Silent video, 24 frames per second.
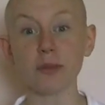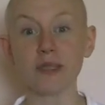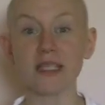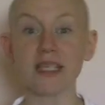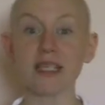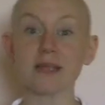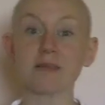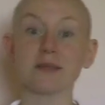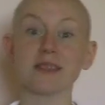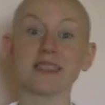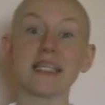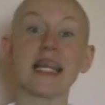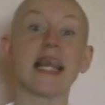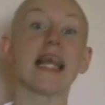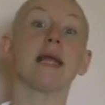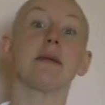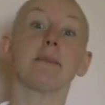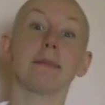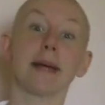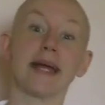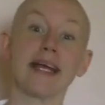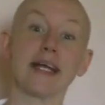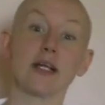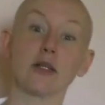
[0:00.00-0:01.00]
but I'm
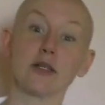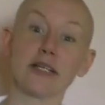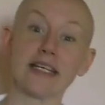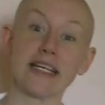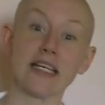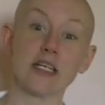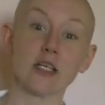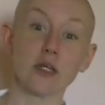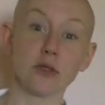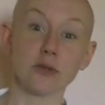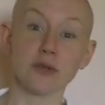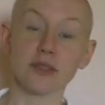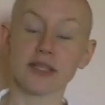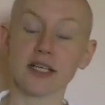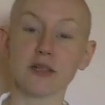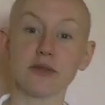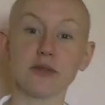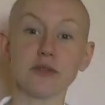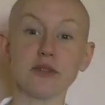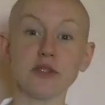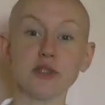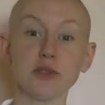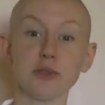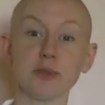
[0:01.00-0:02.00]
saying male ego,
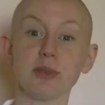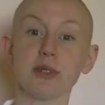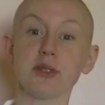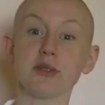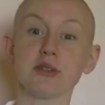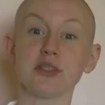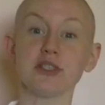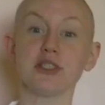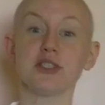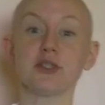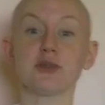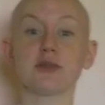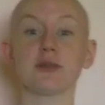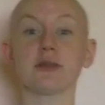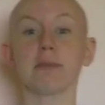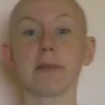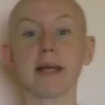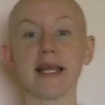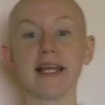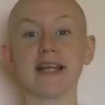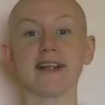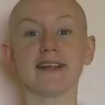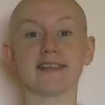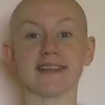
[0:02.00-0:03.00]
Terence, because you're a
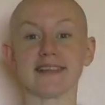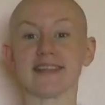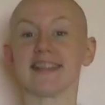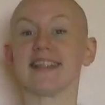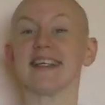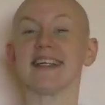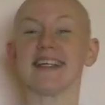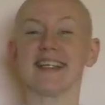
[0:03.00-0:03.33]
male.